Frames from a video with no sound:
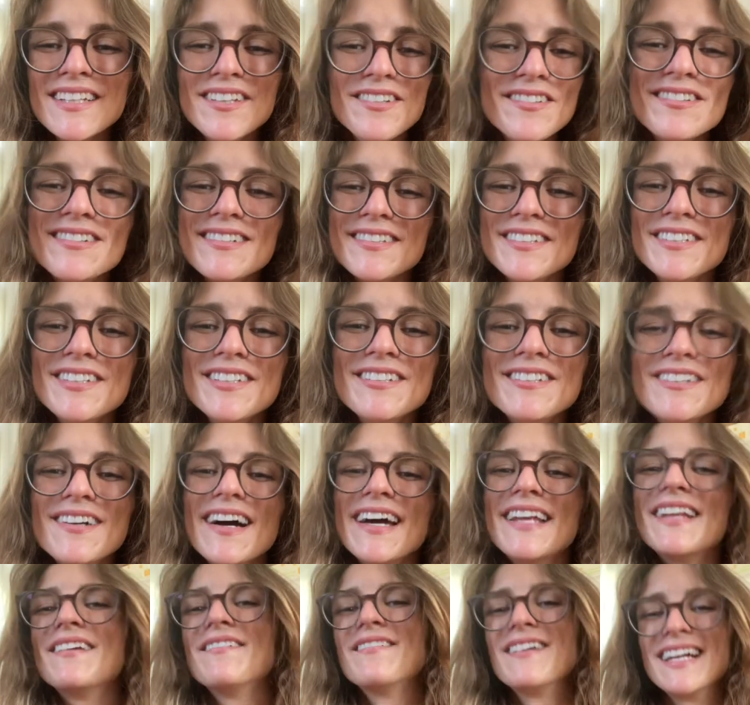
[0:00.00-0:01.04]
U equals U,
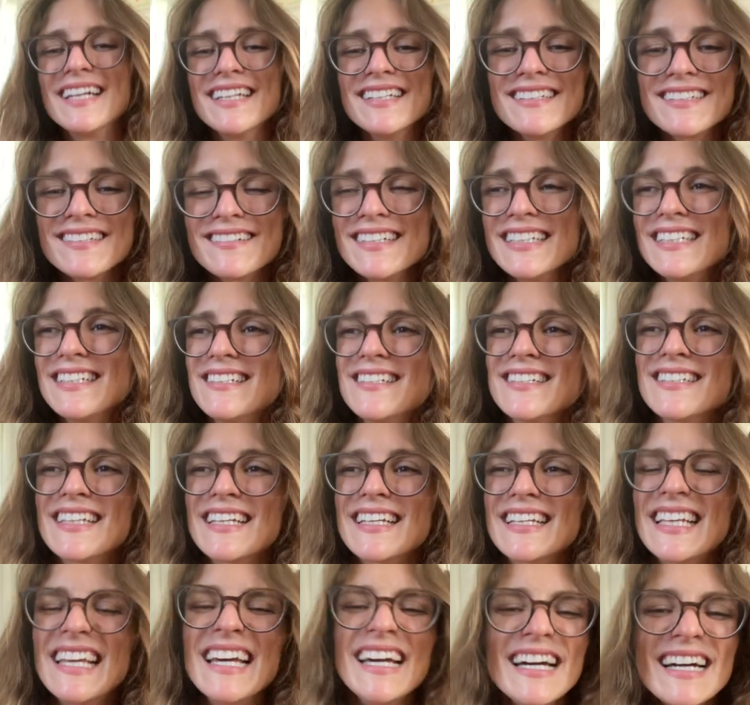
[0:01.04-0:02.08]
and he read into it and he was
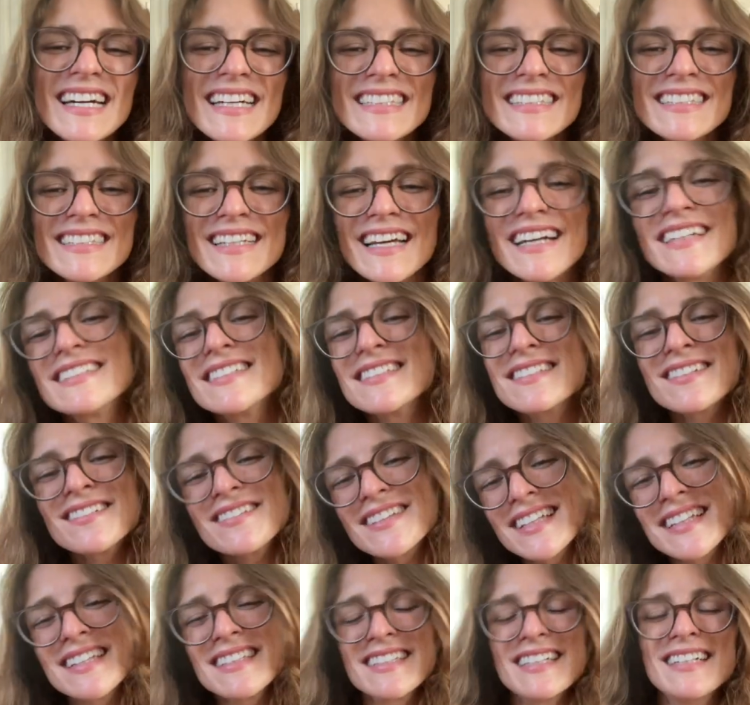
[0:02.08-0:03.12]
like, yeah, I, I just don't
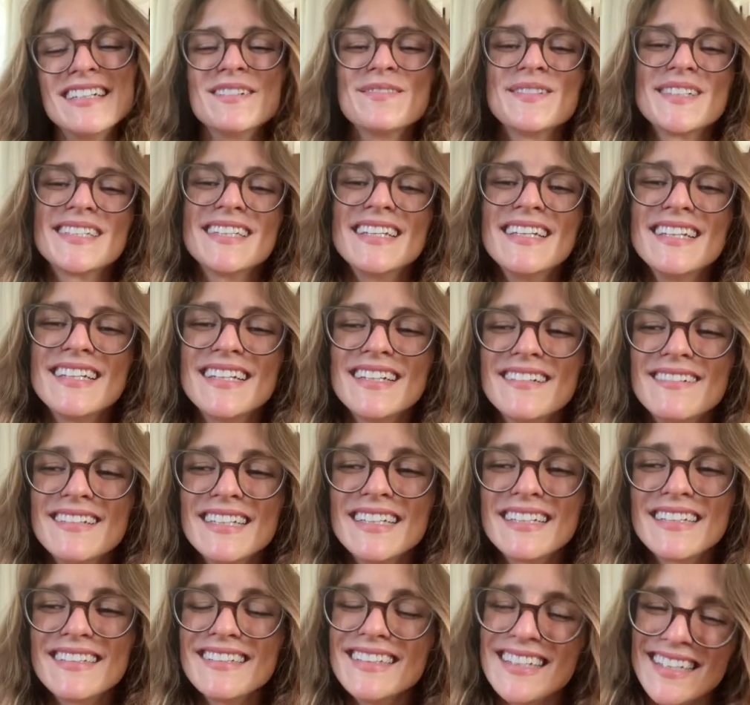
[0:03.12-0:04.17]
think it's one hundred percent. And I'm
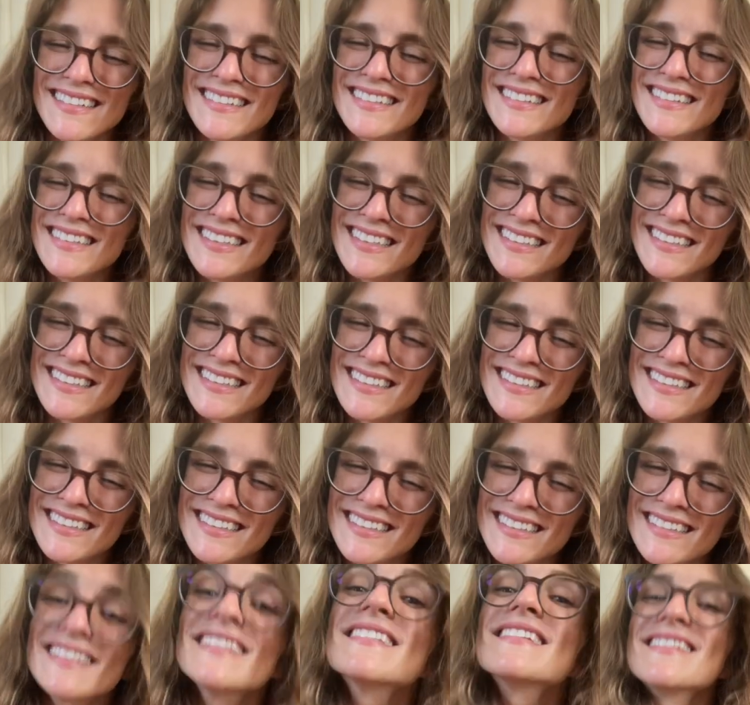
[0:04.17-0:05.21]
like, no, dude,
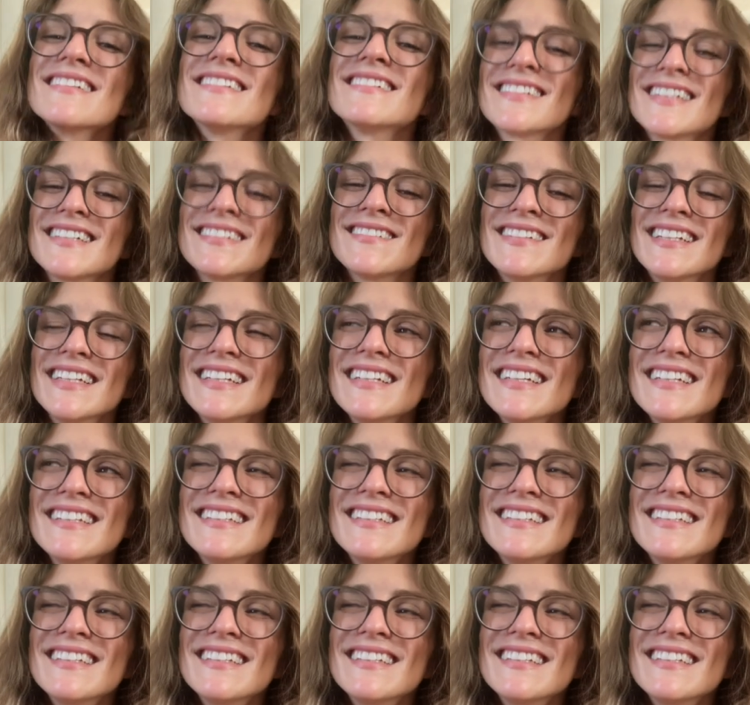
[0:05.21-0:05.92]
trust me.